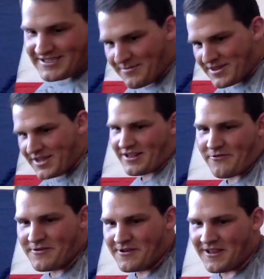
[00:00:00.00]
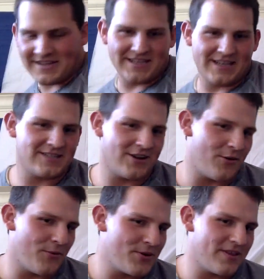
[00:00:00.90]
the same thing. They realized that it's
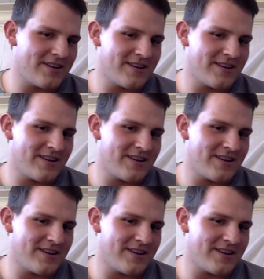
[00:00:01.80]
not worth